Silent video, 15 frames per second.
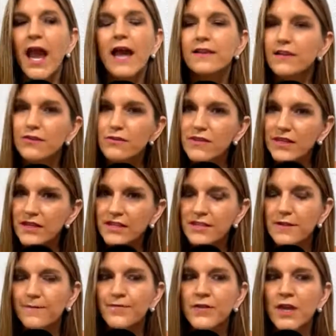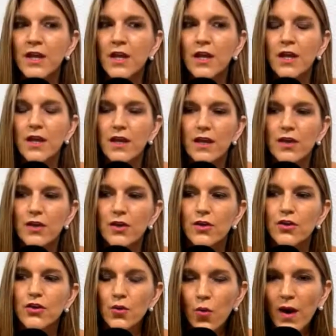And the other thing is,
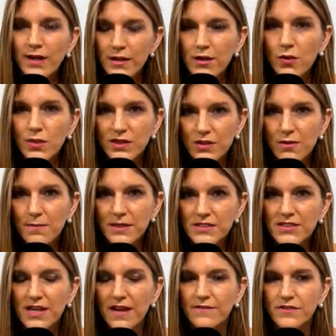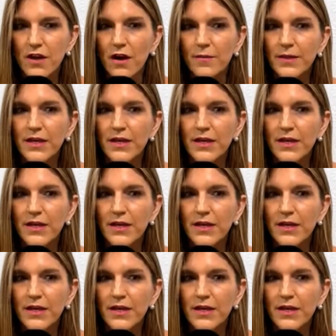you want to know what their must-haves are,